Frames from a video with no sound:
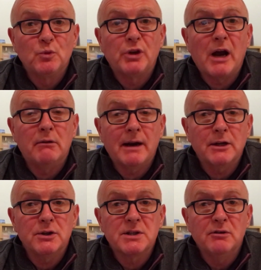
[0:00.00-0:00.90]

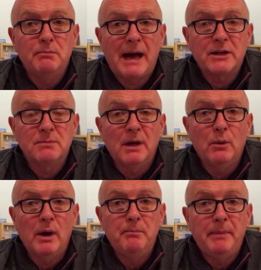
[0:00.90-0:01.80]
direct yourself back to my
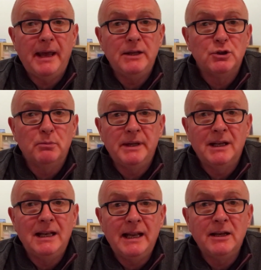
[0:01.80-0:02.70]
webpage. There'll be a
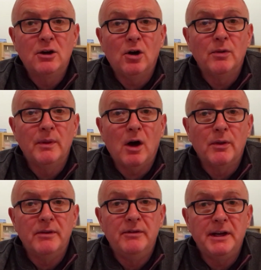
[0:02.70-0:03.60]
link
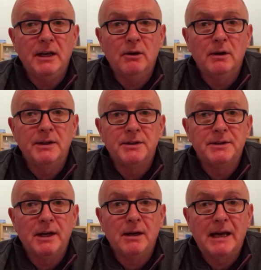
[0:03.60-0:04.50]
on the video,
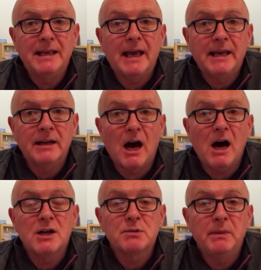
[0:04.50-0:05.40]
and again,
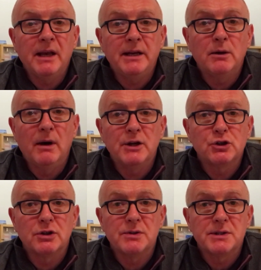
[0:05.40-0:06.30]
ask me any
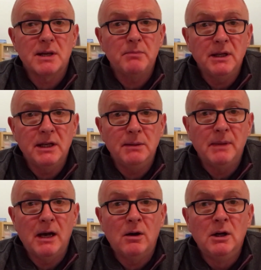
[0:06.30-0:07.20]
questions, send me an
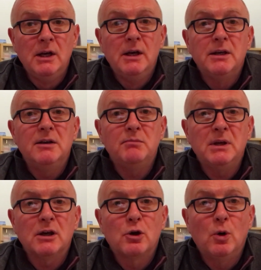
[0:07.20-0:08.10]
email, give
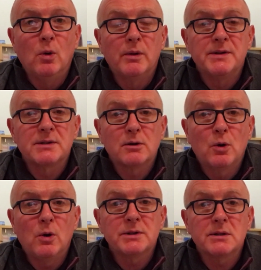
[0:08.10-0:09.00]
me a call. There's
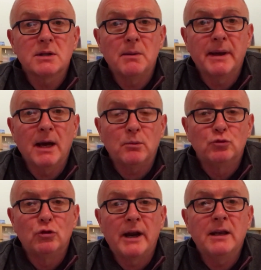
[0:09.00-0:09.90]
courses coming up
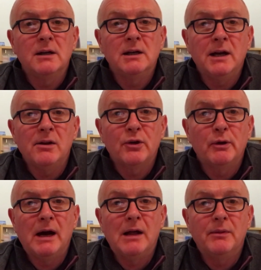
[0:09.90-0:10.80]
regularly
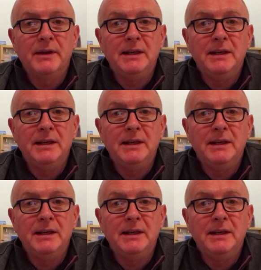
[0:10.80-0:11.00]
throughout the